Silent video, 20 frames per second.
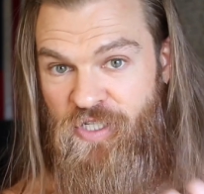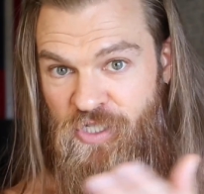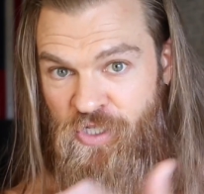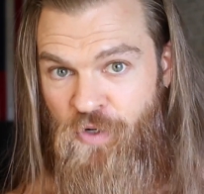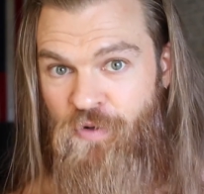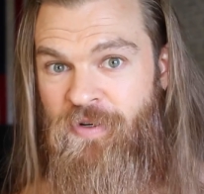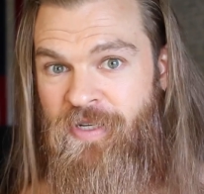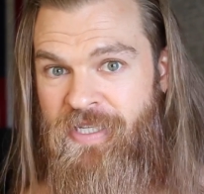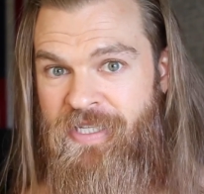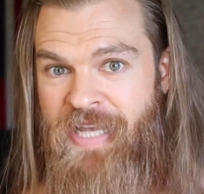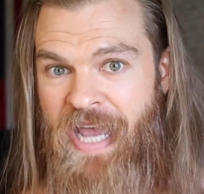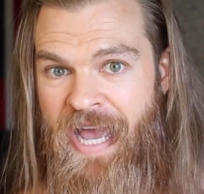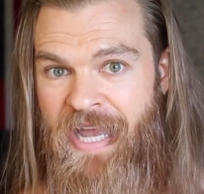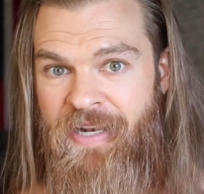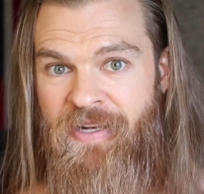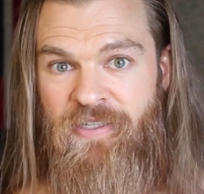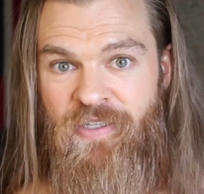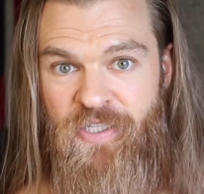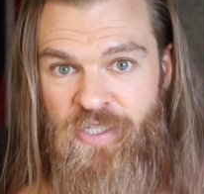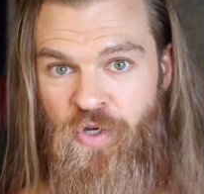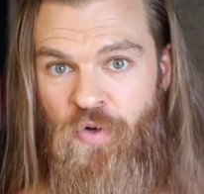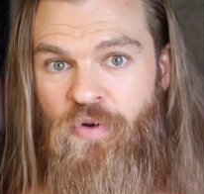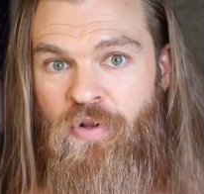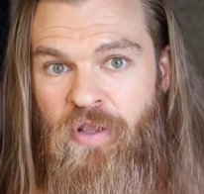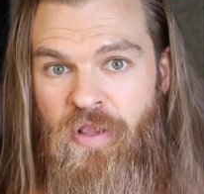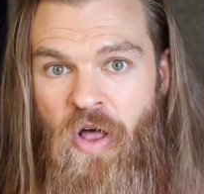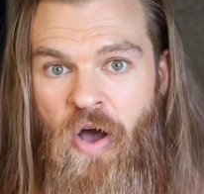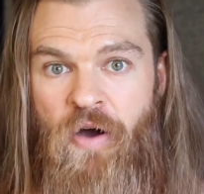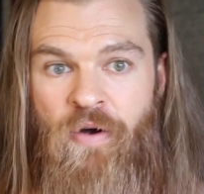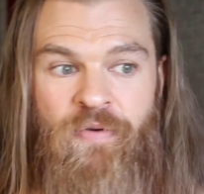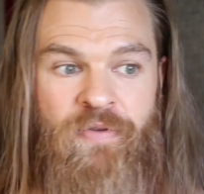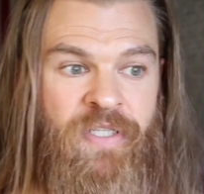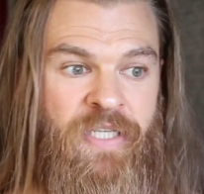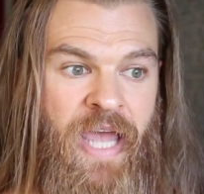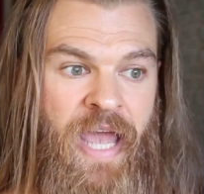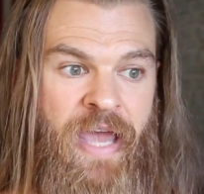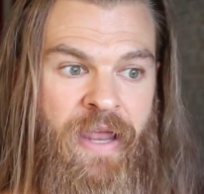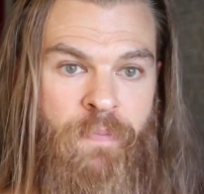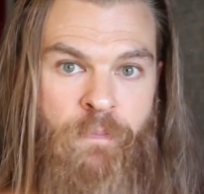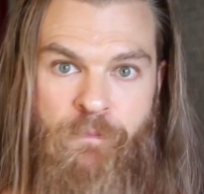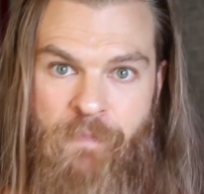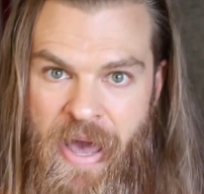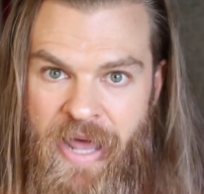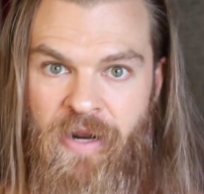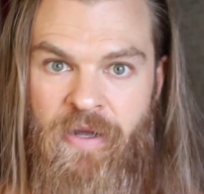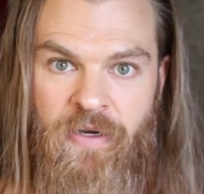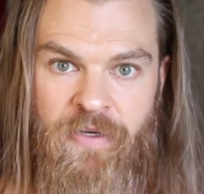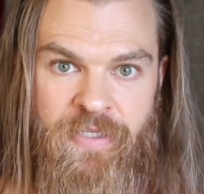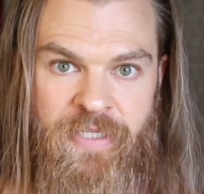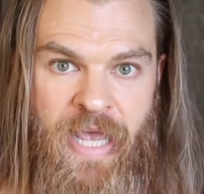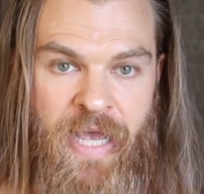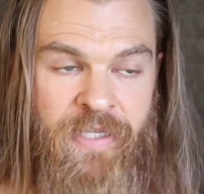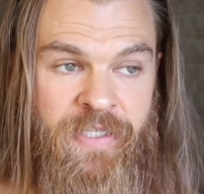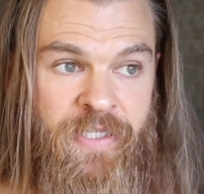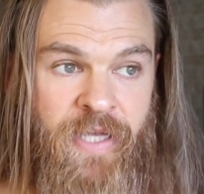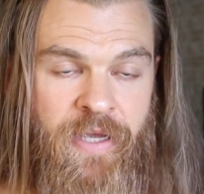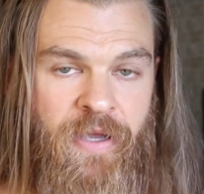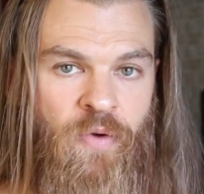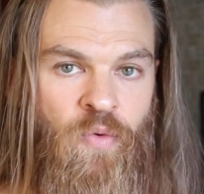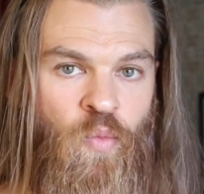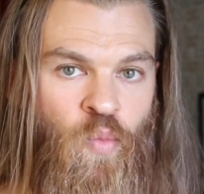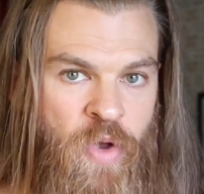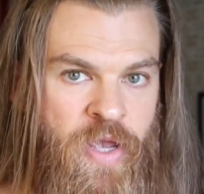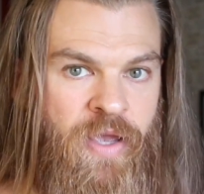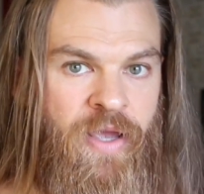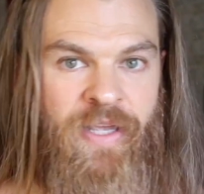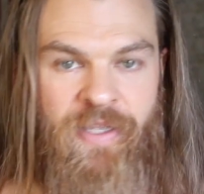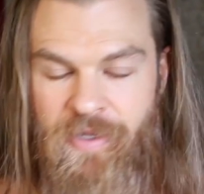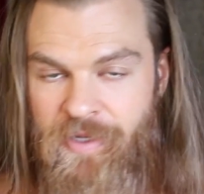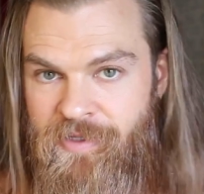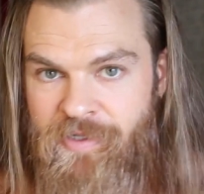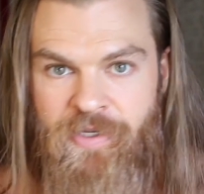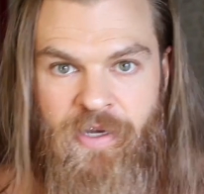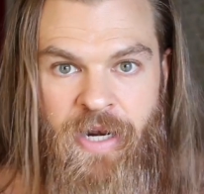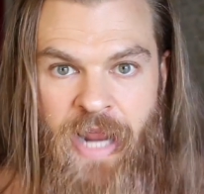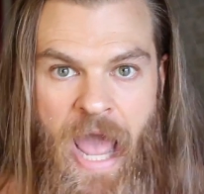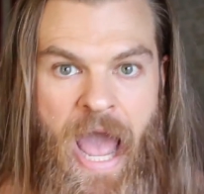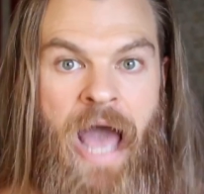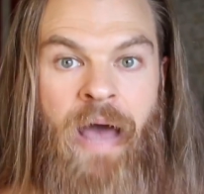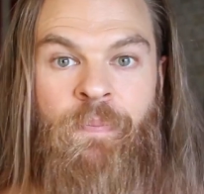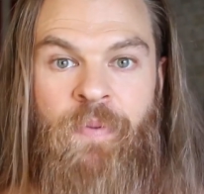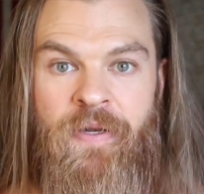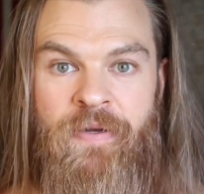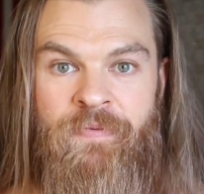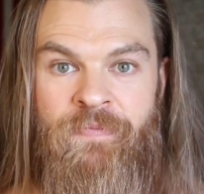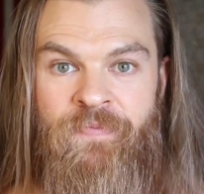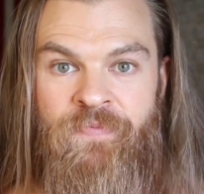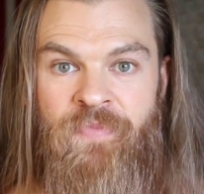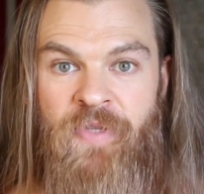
student debt and student loans and medical debts, like we, it, it's gonna happen.